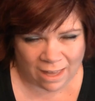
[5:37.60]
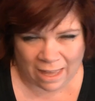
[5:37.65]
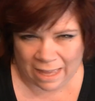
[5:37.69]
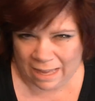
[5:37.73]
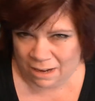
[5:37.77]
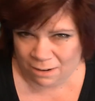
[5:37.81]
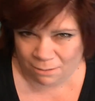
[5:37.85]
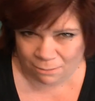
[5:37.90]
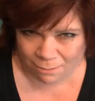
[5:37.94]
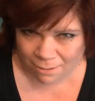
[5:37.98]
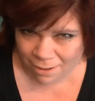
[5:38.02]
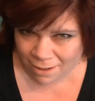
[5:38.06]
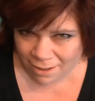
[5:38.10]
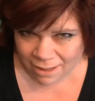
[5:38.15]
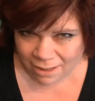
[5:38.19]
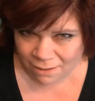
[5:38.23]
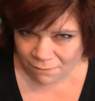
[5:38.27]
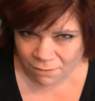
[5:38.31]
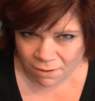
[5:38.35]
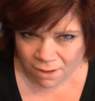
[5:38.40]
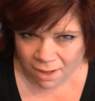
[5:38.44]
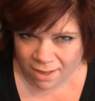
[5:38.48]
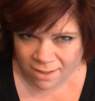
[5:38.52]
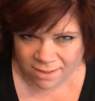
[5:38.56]
I don't want to
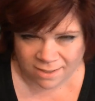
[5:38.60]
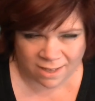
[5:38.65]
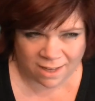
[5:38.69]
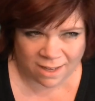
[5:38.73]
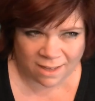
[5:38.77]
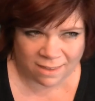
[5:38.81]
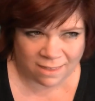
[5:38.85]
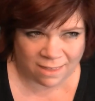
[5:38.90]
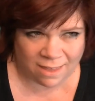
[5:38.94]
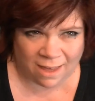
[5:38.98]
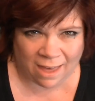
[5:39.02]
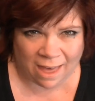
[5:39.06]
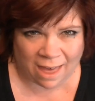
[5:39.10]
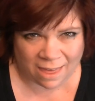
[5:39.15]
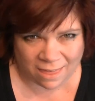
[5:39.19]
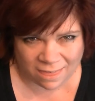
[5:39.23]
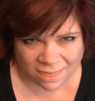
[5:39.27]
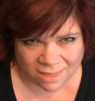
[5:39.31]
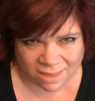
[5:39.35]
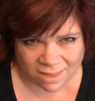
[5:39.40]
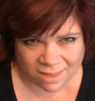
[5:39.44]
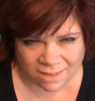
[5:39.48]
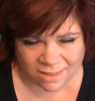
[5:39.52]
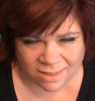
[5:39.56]
give you guys anything I
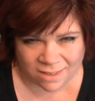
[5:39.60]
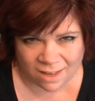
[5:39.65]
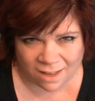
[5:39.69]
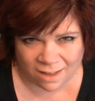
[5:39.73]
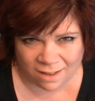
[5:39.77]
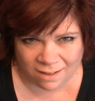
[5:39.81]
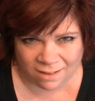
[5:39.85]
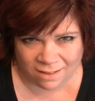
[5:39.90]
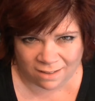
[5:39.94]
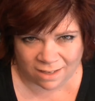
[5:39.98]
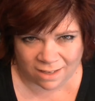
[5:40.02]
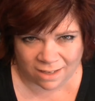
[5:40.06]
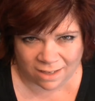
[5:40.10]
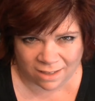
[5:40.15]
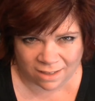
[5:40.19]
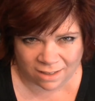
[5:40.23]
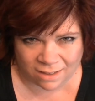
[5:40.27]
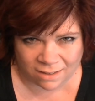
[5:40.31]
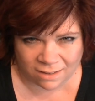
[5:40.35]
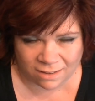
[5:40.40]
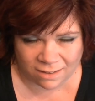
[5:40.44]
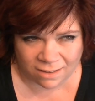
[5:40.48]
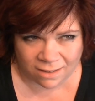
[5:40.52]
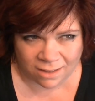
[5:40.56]
think is ugly.
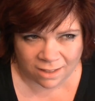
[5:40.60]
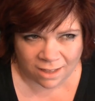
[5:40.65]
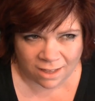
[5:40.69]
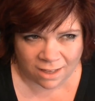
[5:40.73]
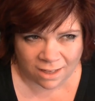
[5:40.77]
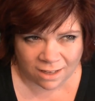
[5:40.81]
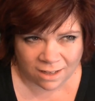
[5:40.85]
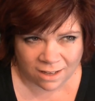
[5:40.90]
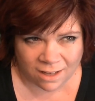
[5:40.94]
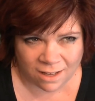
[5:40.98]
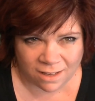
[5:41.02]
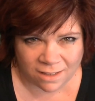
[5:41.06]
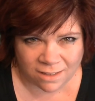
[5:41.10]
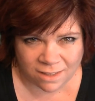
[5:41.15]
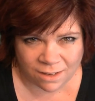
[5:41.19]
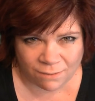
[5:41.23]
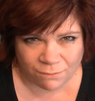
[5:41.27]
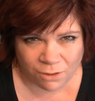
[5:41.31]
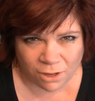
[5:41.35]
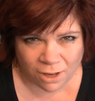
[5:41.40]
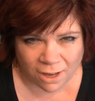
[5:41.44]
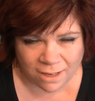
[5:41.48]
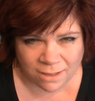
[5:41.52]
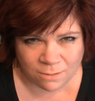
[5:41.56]
Because
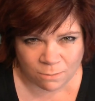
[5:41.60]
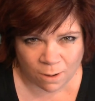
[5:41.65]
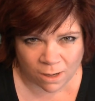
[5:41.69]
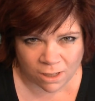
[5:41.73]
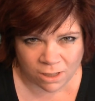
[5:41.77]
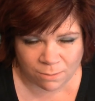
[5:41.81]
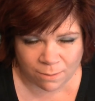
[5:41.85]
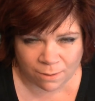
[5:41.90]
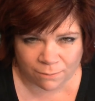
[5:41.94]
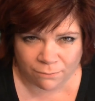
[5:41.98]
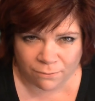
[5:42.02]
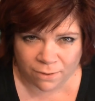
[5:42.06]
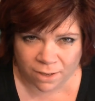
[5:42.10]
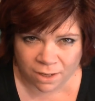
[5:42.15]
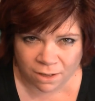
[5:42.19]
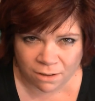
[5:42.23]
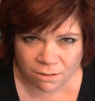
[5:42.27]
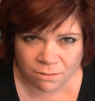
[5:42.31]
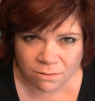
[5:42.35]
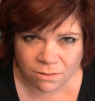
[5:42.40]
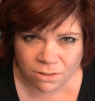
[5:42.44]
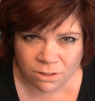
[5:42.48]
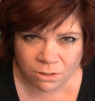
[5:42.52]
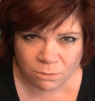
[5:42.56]
if you guys watch my
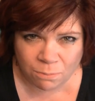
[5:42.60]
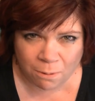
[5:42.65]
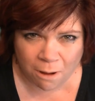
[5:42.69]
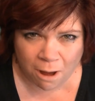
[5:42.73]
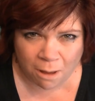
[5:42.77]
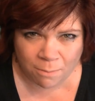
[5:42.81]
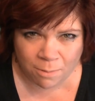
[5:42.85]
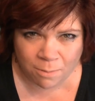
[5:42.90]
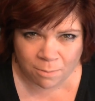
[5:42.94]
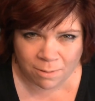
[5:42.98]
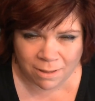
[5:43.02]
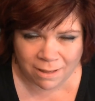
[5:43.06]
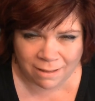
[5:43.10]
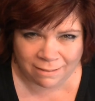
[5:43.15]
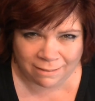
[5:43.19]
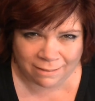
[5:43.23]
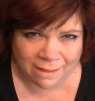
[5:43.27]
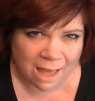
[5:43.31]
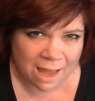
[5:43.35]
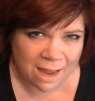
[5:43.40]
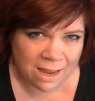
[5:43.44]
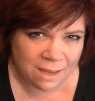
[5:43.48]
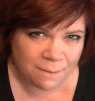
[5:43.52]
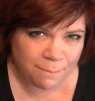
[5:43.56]
videos, you probably
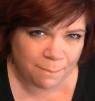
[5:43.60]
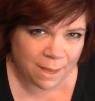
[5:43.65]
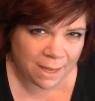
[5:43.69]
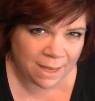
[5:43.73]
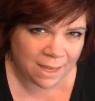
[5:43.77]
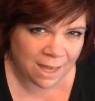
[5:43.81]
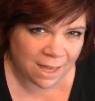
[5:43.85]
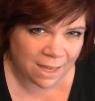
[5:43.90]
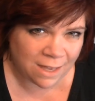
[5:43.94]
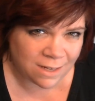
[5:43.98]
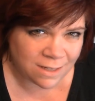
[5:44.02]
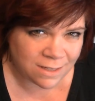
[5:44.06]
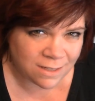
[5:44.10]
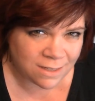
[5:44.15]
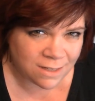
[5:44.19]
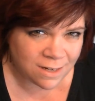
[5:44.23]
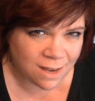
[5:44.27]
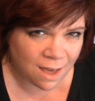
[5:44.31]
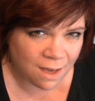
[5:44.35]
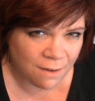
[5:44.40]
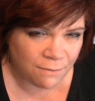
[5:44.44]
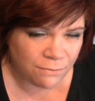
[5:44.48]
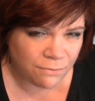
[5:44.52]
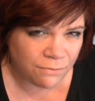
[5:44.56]
like my kind of
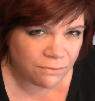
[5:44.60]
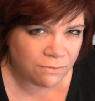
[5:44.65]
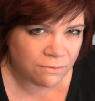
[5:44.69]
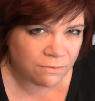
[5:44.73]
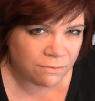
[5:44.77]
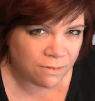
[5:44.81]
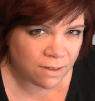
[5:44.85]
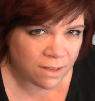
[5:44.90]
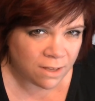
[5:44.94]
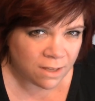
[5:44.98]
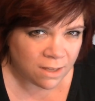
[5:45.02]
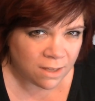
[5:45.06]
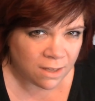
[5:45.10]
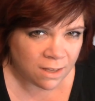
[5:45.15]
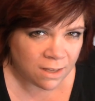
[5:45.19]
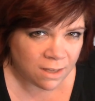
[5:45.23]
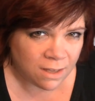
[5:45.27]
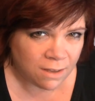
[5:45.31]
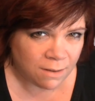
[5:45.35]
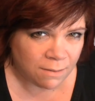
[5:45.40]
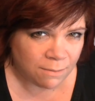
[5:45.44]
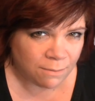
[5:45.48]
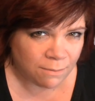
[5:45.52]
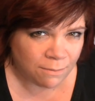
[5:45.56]
stuff.
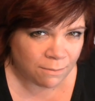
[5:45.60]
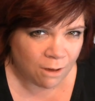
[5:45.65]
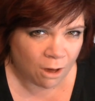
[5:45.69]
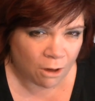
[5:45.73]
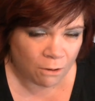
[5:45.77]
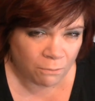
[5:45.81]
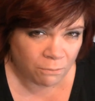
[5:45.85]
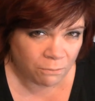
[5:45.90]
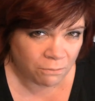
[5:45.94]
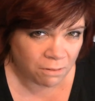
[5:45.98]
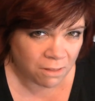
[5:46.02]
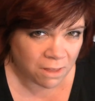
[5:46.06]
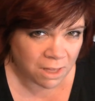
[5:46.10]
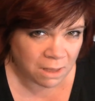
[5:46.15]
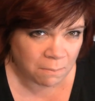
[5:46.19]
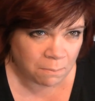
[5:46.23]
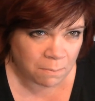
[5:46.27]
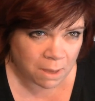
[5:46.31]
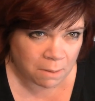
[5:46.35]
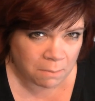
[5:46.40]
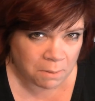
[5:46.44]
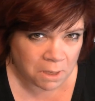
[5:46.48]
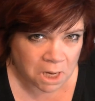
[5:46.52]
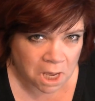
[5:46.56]
Hopefully,
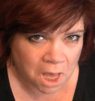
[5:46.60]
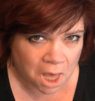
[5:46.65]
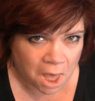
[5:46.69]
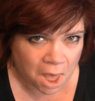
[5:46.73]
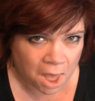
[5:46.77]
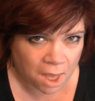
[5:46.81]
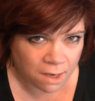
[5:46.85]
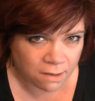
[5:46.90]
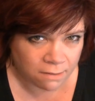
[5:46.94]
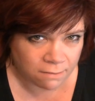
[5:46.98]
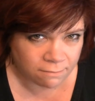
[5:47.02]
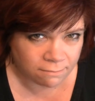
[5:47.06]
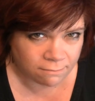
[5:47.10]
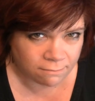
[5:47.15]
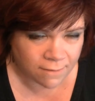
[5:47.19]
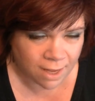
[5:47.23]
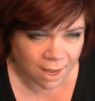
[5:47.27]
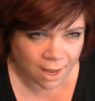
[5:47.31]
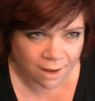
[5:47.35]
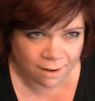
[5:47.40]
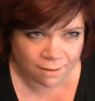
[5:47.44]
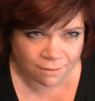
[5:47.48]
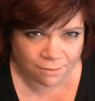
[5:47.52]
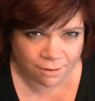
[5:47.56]
maybe not.
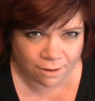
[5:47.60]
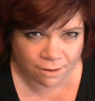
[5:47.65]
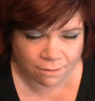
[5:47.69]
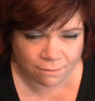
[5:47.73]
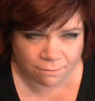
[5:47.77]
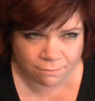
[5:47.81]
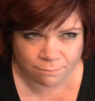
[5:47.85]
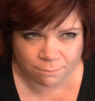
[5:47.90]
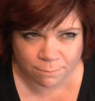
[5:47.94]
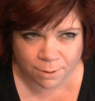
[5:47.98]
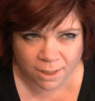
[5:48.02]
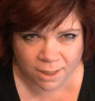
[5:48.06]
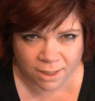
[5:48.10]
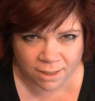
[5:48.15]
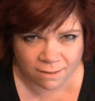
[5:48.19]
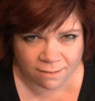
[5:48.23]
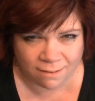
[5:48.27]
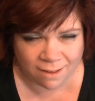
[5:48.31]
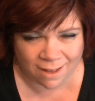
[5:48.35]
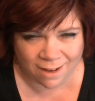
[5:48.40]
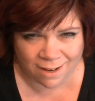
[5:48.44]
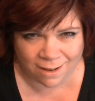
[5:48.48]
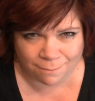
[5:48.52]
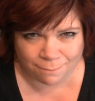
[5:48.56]
I don't know. But
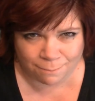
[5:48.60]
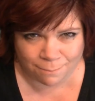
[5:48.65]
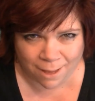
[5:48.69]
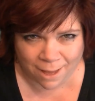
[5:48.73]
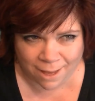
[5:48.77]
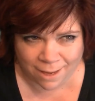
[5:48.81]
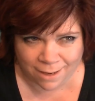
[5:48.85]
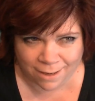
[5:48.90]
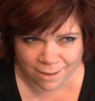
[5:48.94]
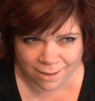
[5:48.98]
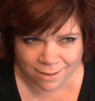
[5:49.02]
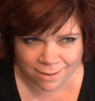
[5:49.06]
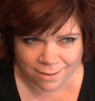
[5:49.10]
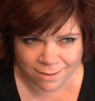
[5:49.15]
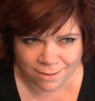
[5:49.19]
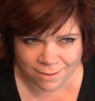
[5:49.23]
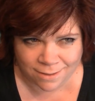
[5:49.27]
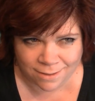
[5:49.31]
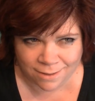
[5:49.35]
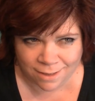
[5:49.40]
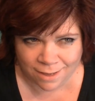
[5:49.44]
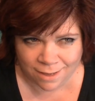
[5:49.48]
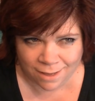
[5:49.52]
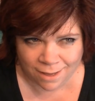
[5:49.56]
I didn't buy it
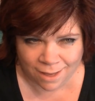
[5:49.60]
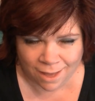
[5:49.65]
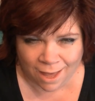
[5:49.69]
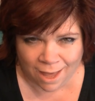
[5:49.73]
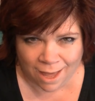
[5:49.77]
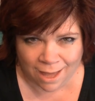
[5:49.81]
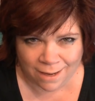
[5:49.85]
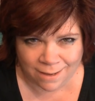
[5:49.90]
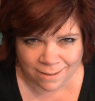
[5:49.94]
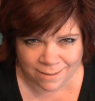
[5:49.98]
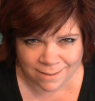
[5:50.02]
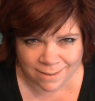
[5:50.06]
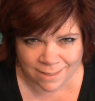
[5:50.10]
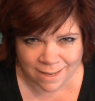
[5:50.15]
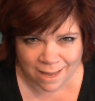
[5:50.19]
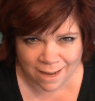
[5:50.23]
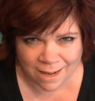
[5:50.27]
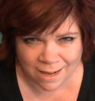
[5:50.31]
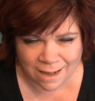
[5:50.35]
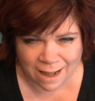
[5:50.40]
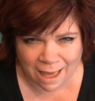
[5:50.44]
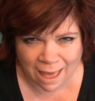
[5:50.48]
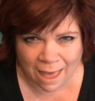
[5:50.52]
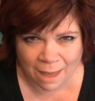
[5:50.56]
because I
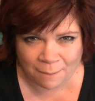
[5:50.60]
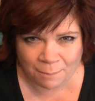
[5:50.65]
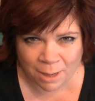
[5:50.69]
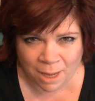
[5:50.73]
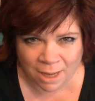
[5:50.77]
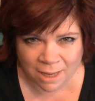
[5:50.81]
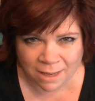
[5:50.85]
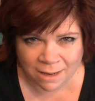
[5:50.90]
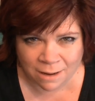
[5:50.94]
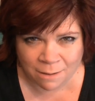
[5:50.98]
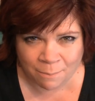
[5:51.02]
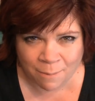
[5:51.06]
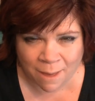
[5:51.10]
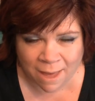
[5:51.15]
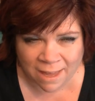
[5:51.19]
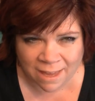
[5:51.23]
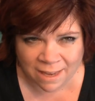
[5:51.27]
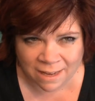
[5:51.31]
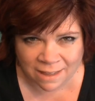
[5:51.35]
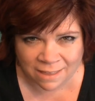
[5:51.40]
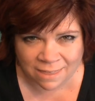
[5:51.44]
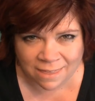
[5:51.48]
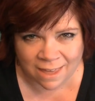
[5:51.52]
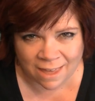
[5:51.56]
decided I'm not going to buy
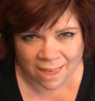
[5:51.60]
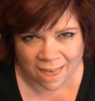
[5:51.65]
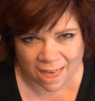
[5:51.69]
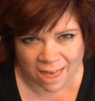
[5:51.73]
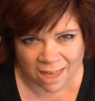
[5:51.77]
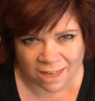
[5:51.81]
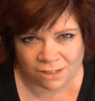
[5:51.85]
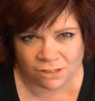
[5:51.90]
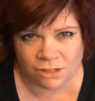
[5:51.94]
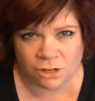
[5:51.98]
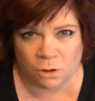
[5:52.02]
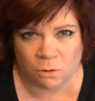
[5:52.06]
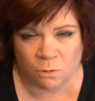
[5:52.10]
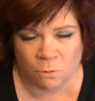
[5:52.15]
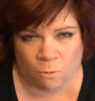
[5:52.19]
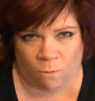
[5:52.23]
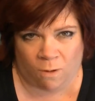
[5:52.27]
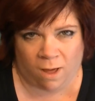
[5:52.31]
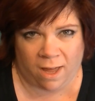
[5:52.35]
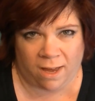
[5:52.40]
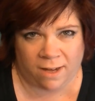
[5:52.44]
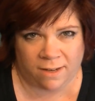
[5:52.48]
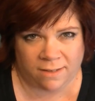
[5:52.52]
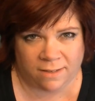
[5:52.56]
anything I don't
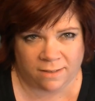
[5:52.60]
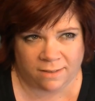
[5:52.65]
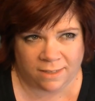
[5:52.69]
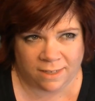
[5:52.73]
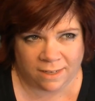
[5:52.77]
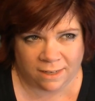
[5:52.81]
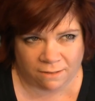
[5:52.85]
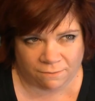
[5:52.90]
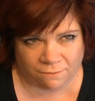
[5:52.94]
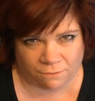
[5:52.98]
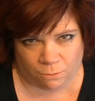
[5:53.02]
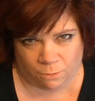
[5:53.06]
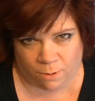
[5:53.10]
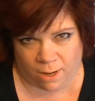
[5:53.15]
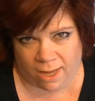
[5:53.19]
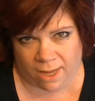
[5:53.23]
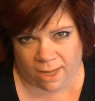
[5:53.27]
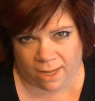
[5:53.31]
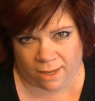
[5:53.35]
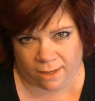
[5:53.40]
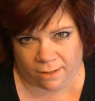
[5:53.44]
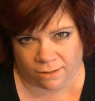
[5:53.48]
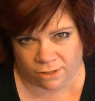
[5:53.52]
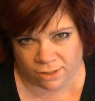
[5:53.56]
want to give
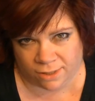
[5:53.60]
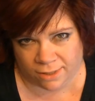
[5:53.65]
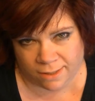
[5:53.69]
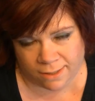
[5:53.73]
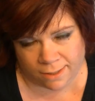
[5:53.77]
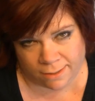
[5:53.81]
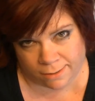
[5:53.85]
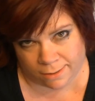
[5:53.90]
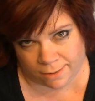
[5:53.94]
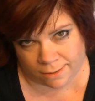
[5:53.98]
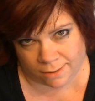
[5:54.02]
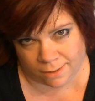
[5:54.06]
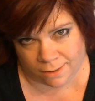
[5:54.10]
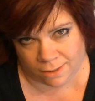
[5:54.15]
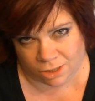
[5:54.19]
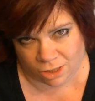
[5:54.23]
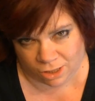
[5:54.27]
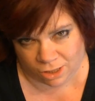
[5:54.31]
away just because it's